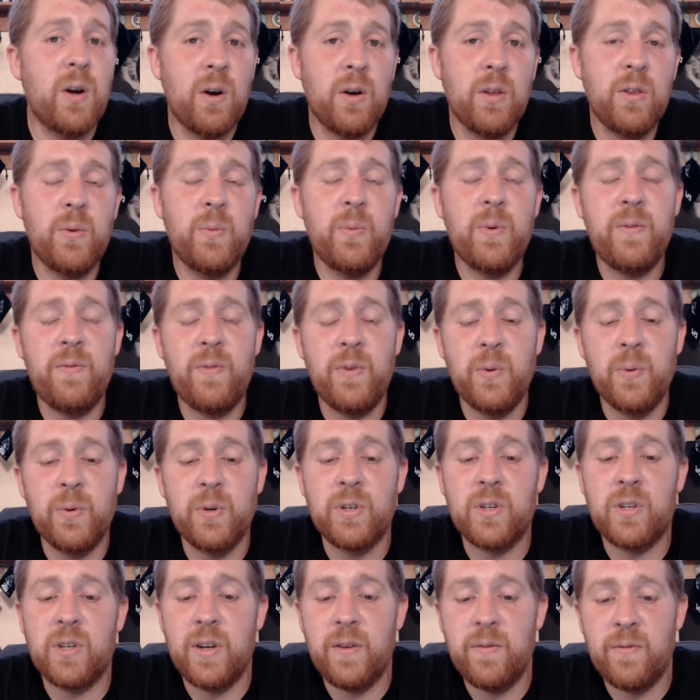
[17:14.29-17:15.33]
other
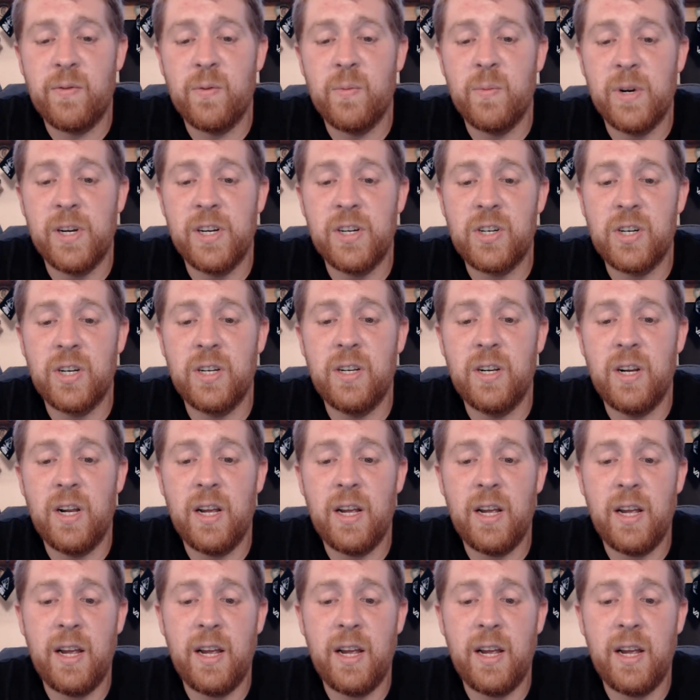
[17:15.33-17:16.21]
reviewers' information